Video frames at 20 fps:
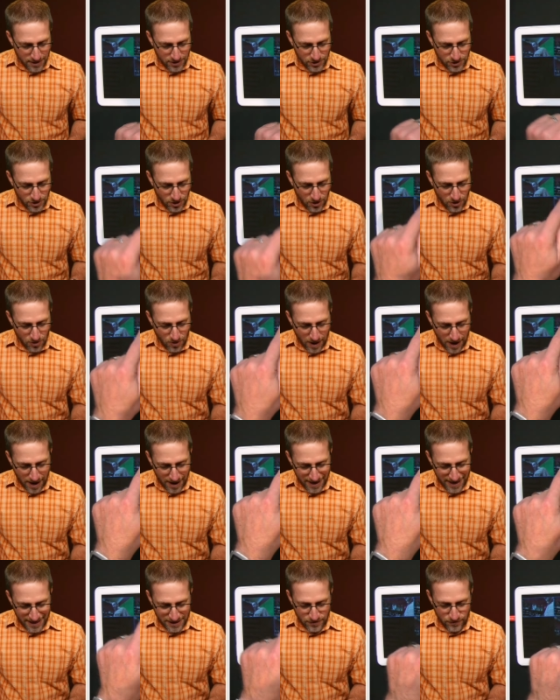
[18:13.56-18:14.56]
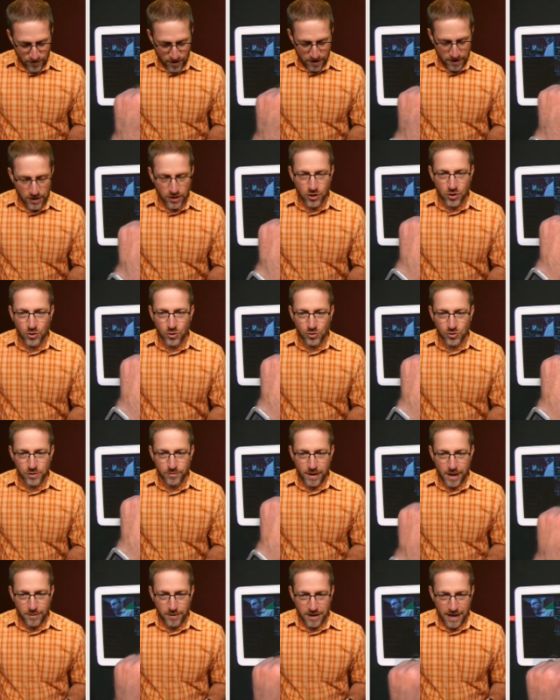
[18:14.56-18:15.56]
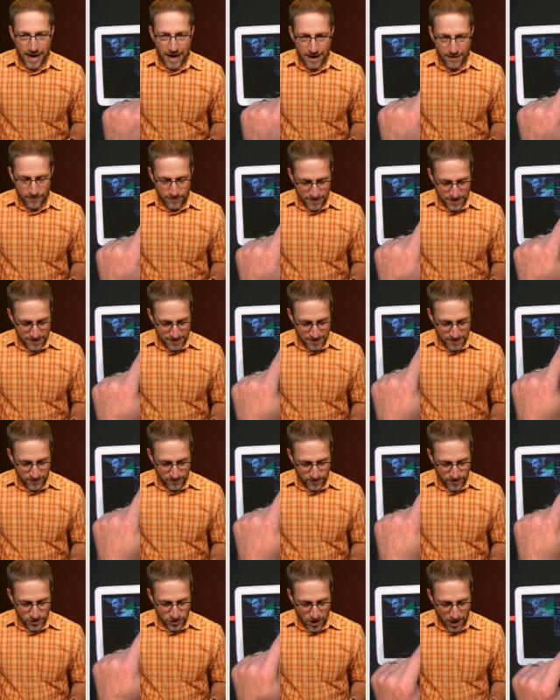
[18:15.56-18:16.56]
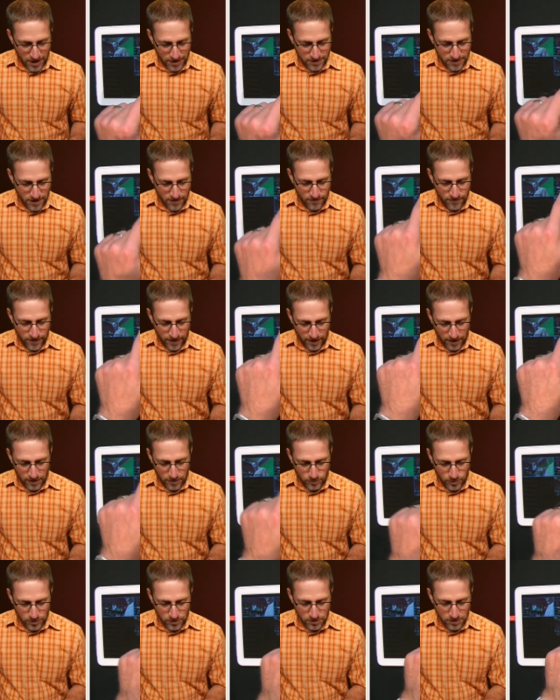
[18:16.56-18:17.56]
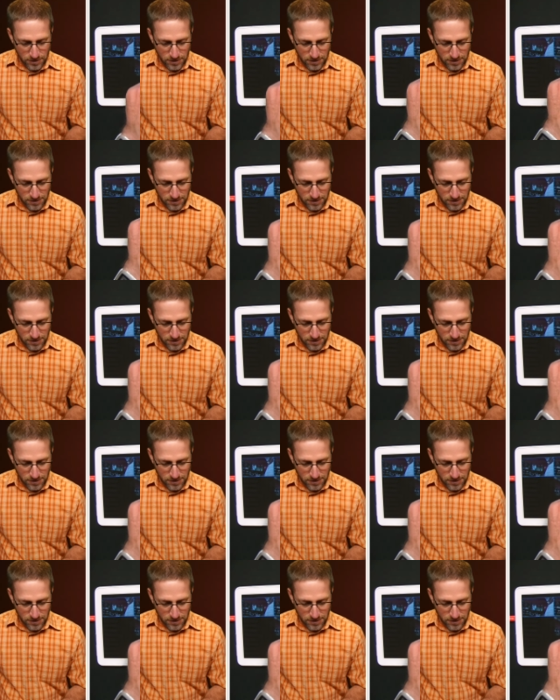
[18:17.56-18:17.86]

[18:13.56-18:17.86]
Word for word: So it's very cool to be able to have these different shots available